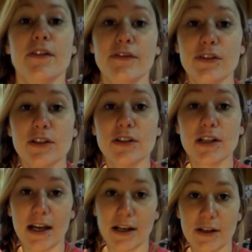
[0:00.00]
full
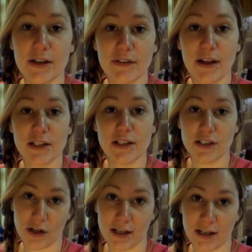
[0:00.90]
of
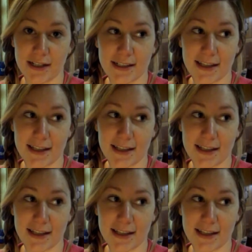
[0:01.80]
dirtiness